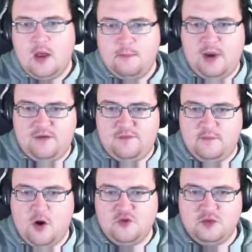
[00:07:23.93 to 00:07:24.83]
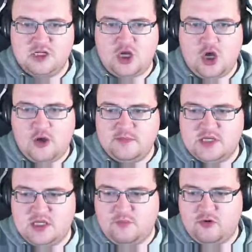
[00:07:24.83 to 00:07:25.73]
but for multiple
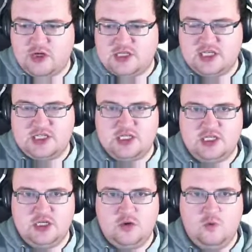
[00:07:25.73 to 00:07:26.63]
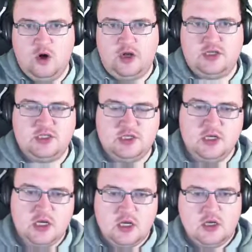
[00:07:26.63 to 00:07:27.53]
terms, the process still works.
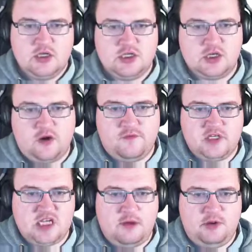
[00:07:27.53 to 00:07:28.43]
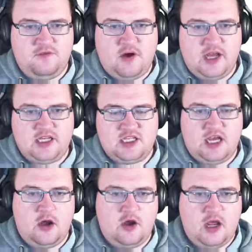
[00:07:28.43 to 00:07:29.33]
So for example, if I
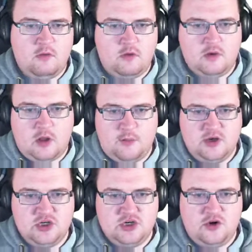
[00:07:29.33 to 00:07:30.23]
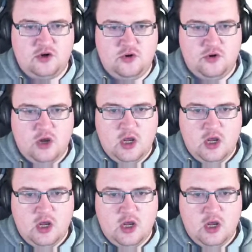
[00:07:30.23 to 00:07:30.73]
say, okay, well, I'm going to do